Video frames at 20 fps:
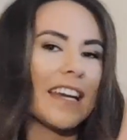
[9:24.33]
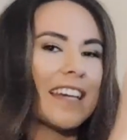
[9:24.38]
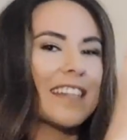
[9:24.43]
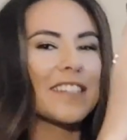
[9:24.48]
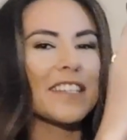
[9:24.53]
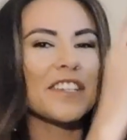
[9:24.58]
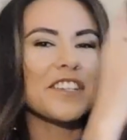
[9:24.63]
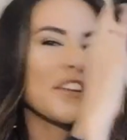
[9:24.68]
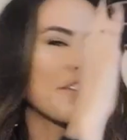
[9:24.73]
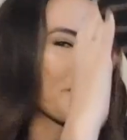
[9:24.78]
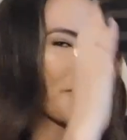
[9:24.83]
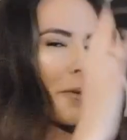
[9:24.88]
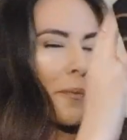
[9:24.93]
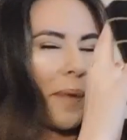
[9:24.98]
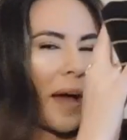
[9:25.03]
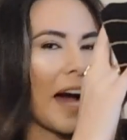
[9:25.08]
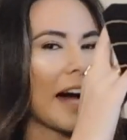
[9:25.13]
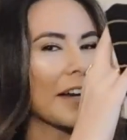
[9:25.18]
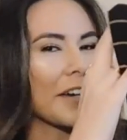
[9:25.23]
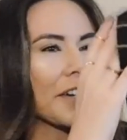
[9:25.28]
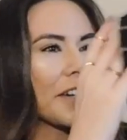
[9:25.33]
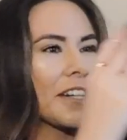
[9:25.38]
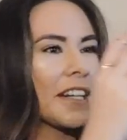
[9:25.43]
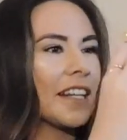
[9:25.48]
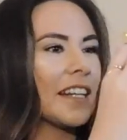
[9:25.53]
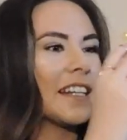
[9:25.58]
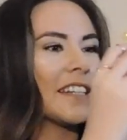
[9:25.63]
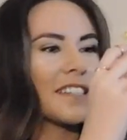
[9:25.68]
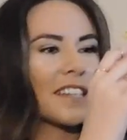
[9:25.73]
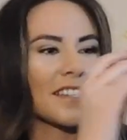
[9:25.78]
It's a different pattern,
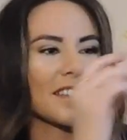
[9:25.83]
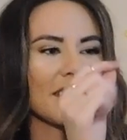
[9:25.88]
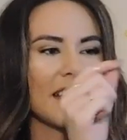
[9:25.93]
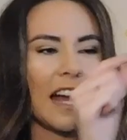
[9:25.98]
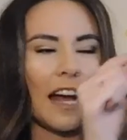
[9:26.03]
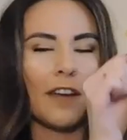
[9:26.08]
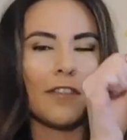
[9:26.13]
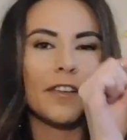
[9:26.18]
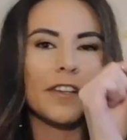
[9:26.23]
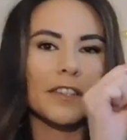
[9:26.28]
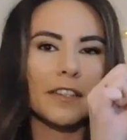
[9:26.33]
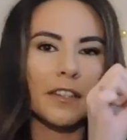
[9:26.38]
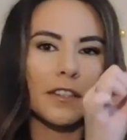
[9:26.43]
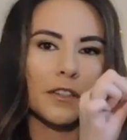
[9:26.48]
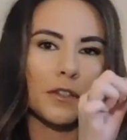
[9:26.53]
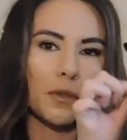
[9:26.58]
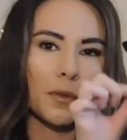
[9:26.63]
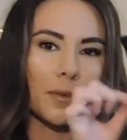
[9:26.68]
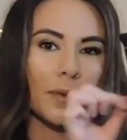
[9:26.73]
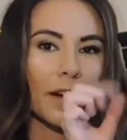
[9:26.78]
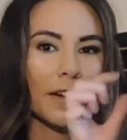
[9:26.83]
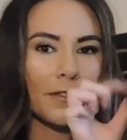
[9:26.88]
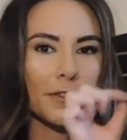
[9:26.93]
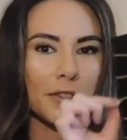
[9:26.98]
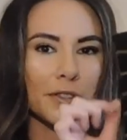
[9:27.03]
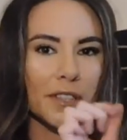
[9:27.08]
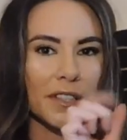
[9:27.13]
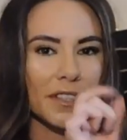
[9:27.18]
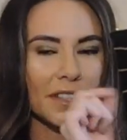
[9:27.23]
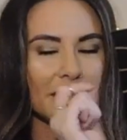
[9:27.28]
and it doesn't have like the little
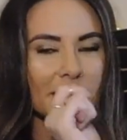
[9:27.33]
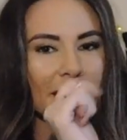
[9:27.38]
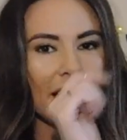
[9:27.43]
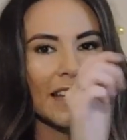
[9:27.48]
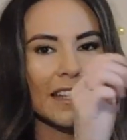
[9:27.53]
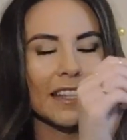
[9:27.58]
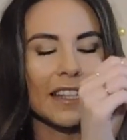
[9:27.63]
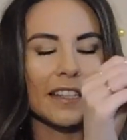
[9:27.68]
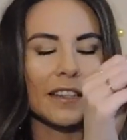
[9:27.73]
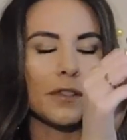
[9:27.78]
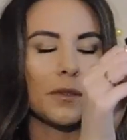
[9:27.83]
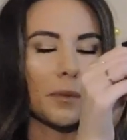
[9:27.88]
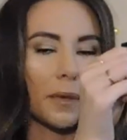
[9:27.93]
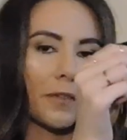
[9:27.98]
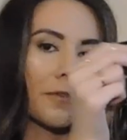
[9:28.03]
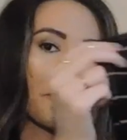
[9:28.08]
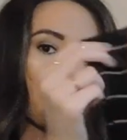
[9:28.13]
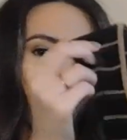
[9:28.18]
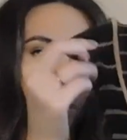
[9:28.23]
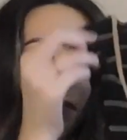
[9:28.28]
ruffles on the side like the one from